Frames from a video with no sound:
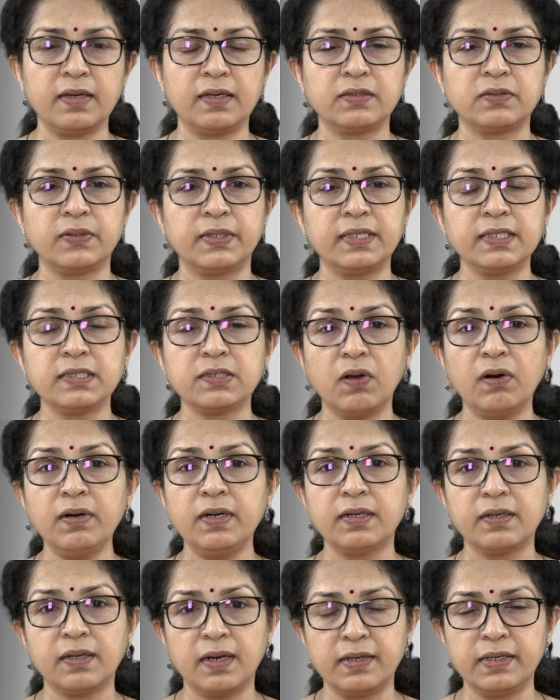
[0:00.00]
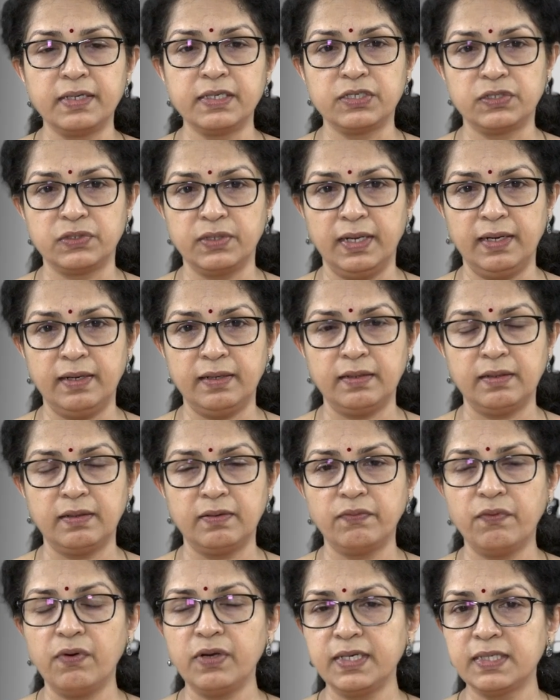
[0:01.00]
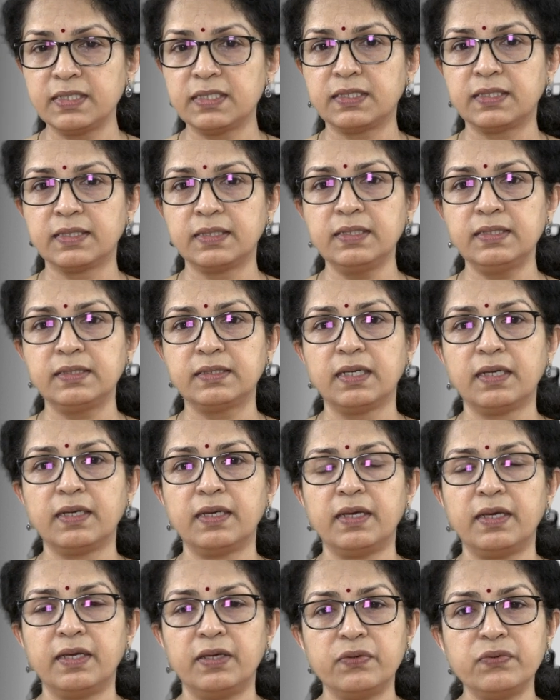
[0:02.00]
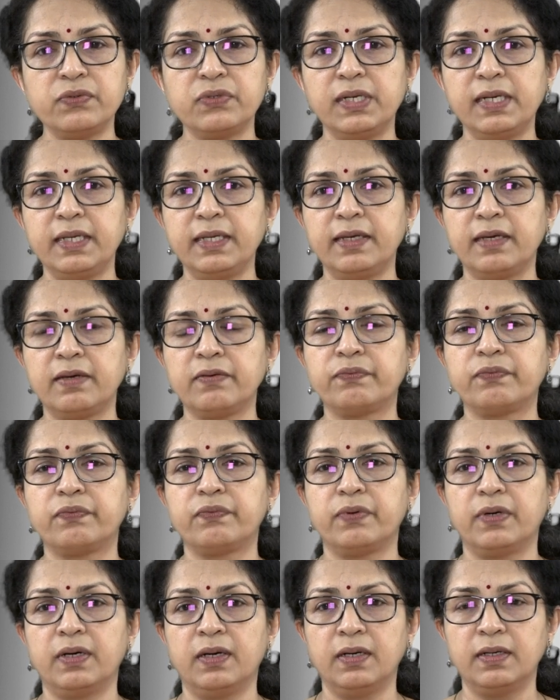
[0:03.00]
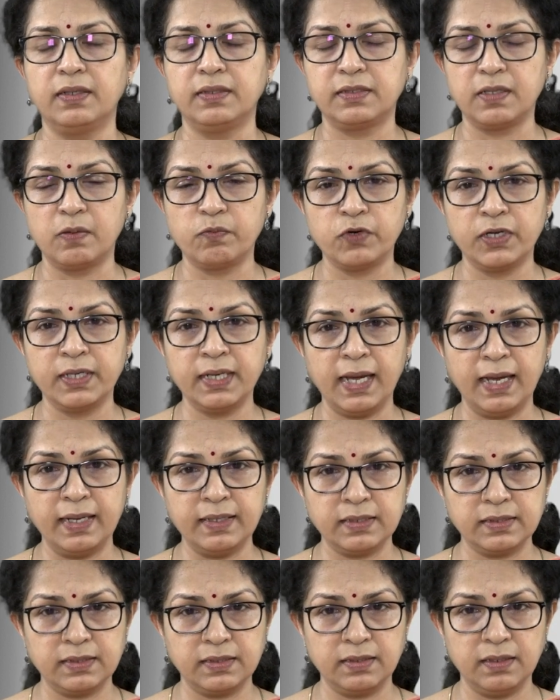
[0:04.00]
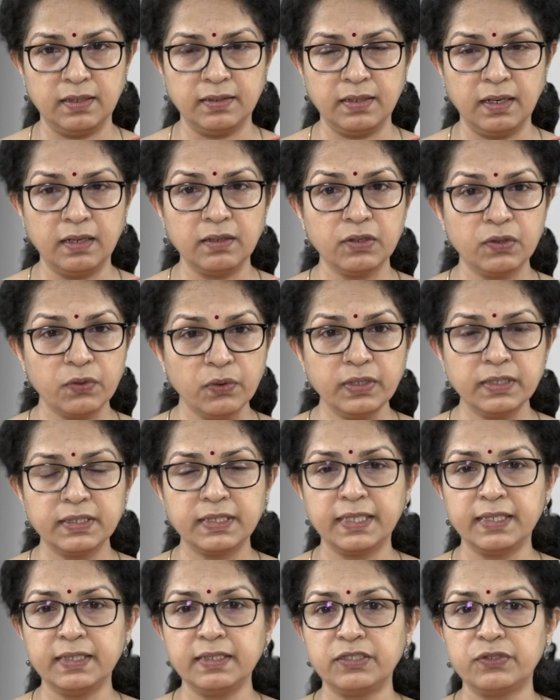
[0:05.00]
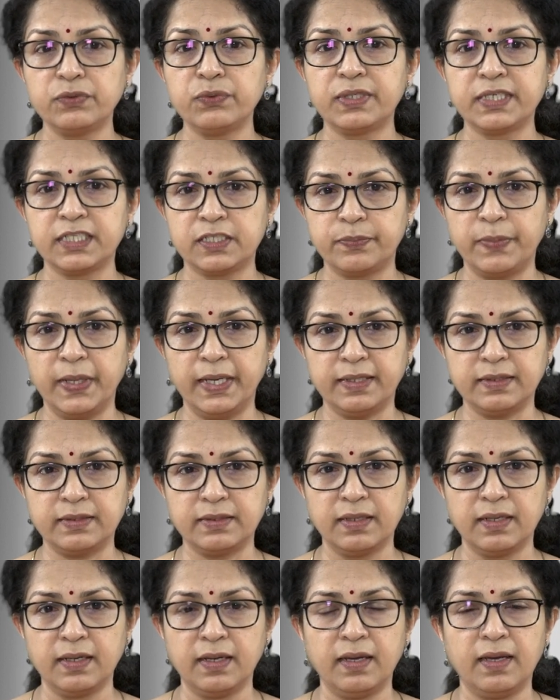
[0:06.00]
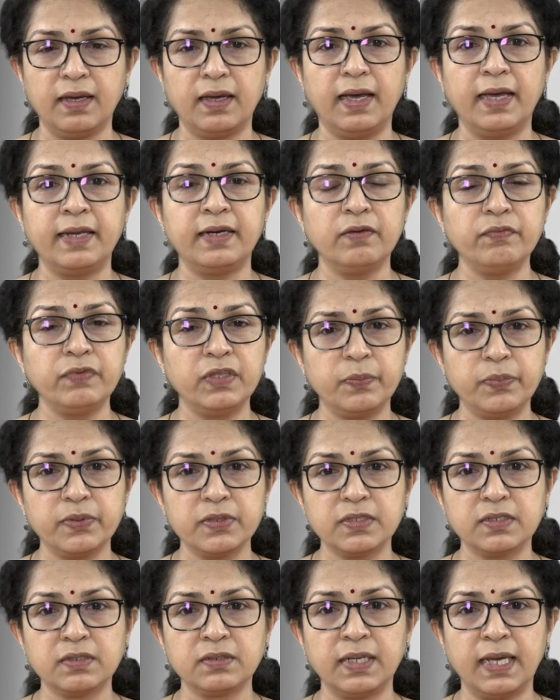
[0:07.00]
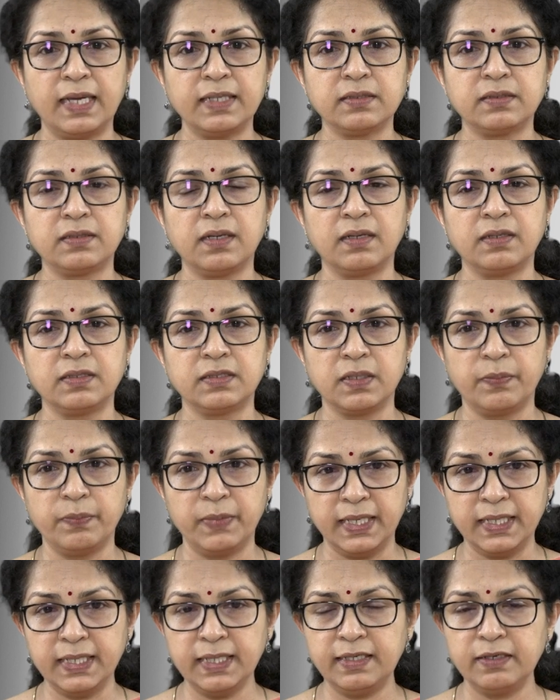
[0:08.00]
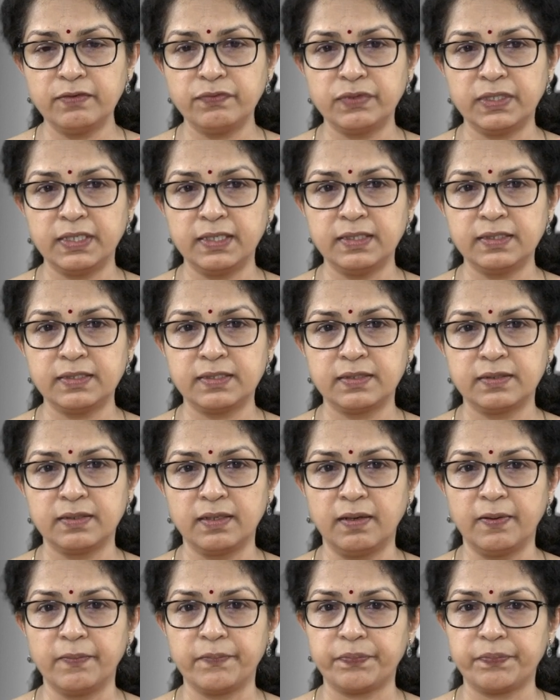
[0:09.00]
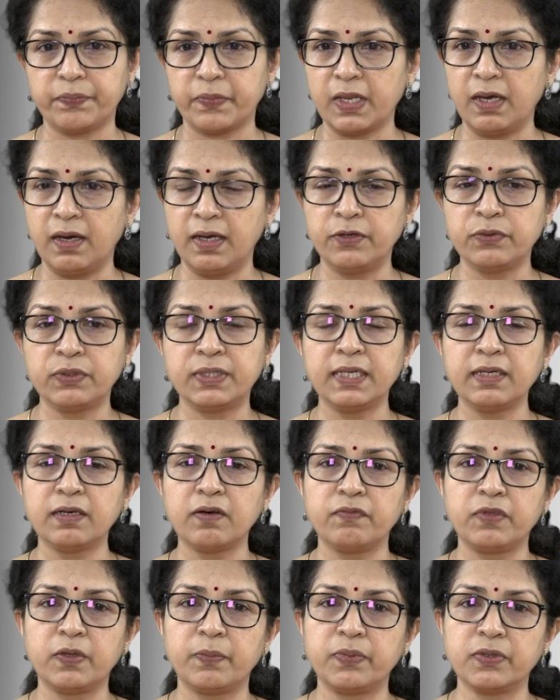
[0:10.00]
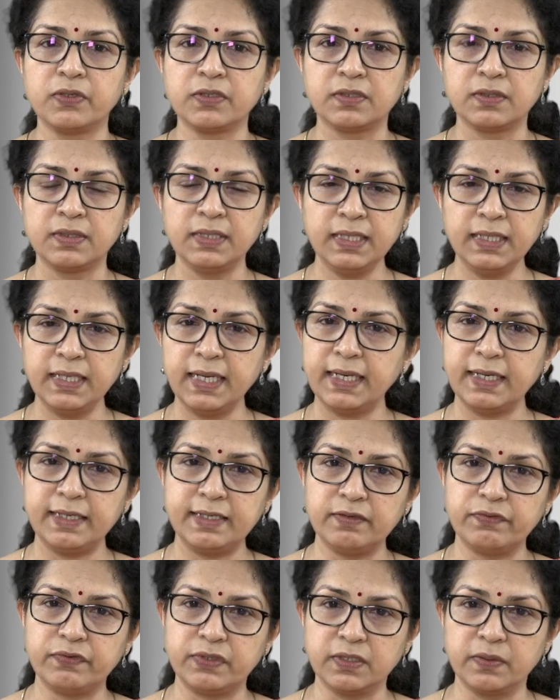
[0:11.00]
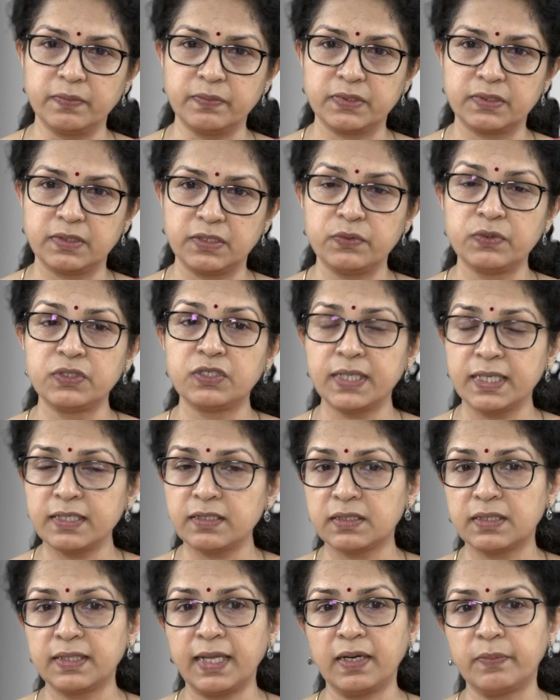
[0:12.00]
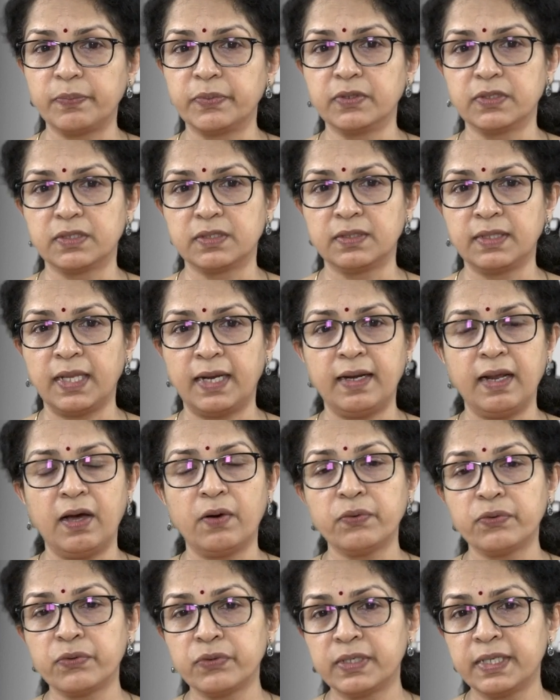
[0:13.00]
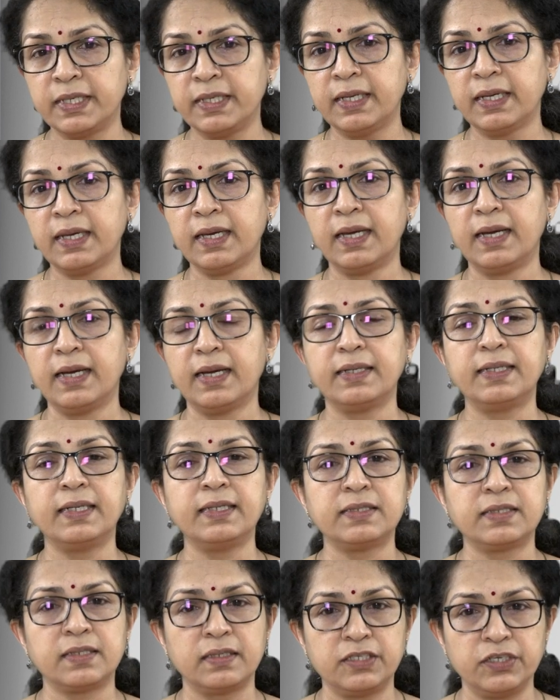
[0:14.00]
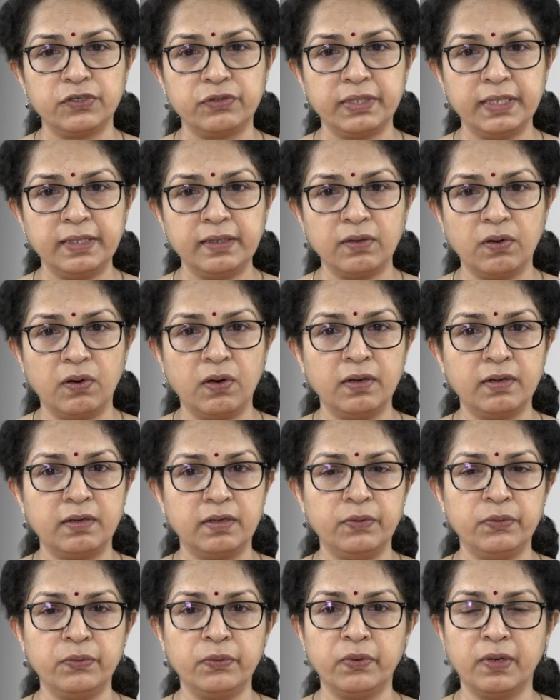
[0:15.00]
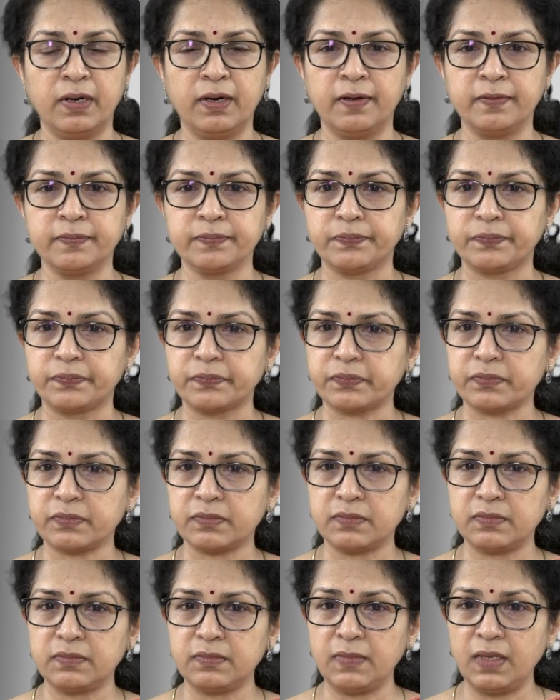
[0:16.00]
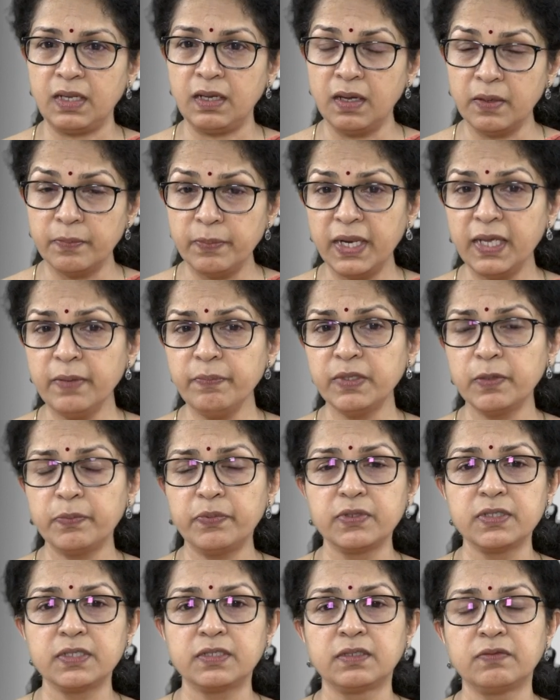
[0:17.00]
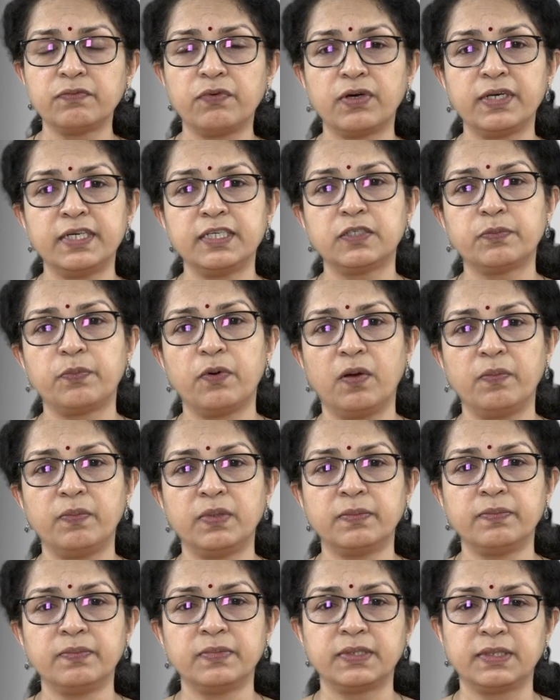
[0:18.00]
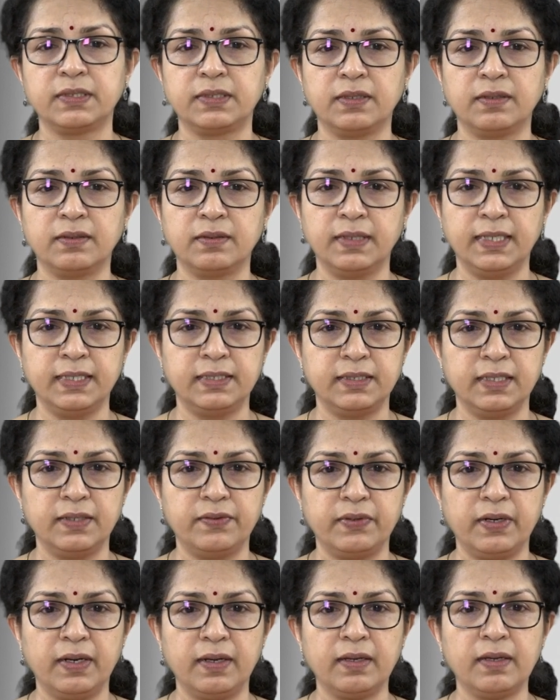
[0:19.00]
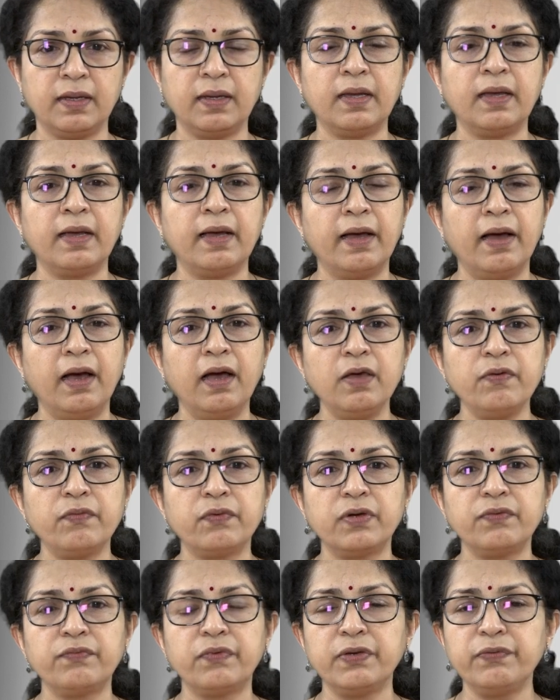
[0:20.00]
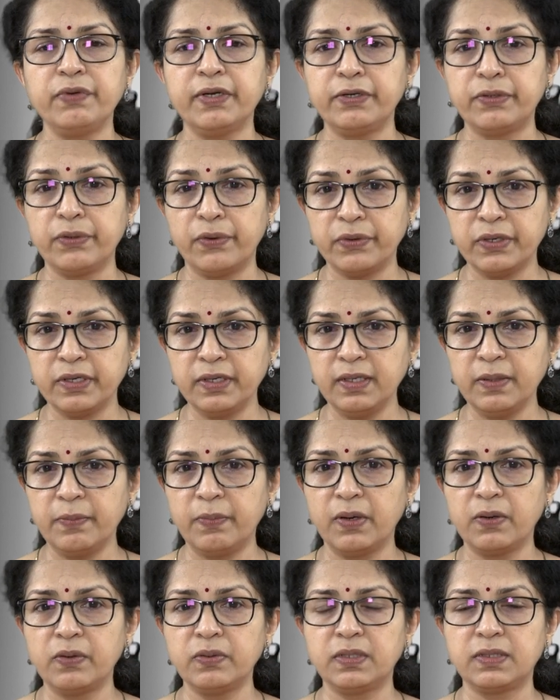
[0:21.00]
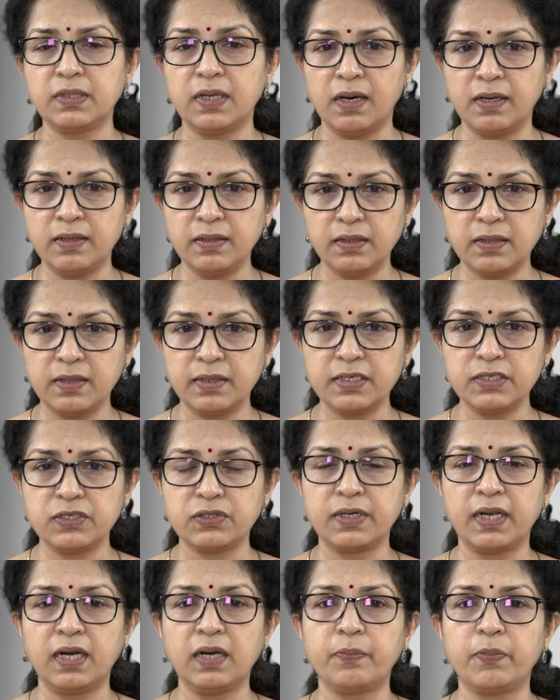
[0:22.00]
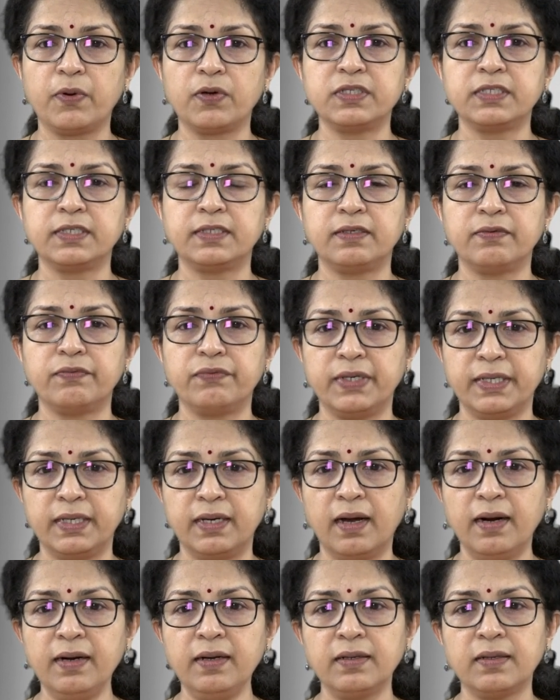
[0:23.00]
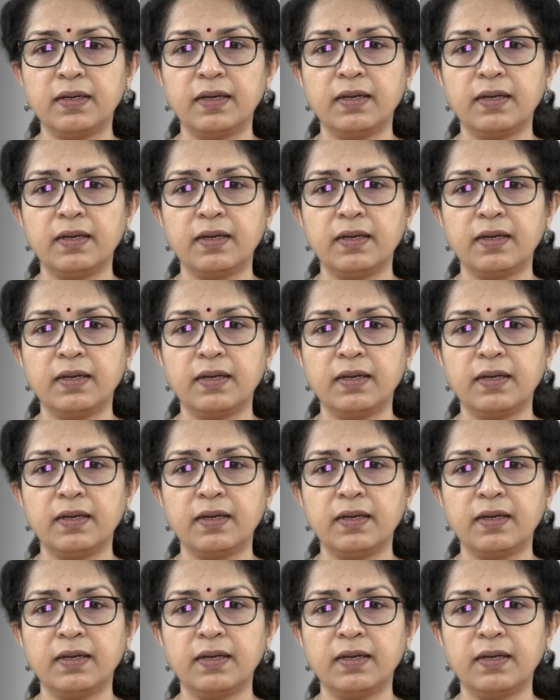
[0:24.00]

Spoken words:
so it is not conditional. For instance, Usually, if someone has done good things, you respect. And if the person has done some negative things, you think of the person in negative terms. You judge that person, that how could he did such a thing, or you blame the person for his problems, etc. However, when we are talking about unconditional positive regard,